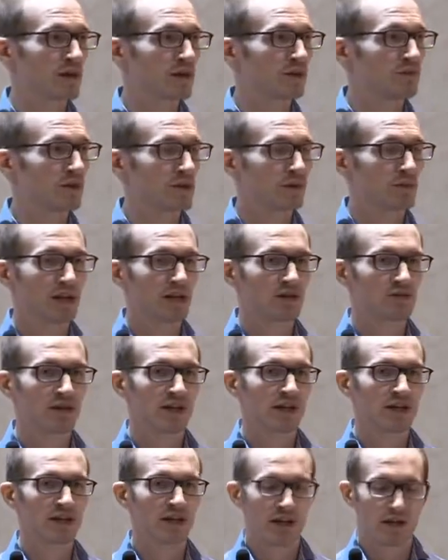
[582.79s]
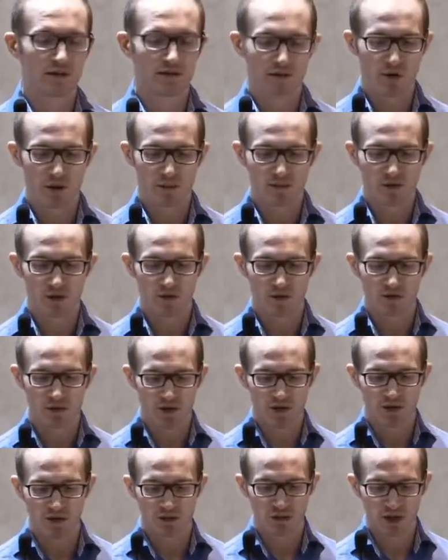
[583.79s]
I can recommend reading that from the
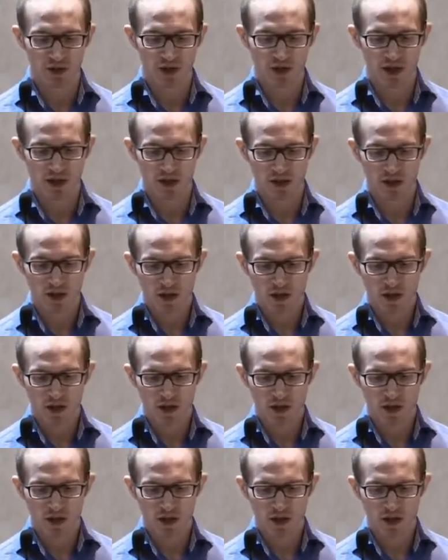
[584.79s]
University of Michigan,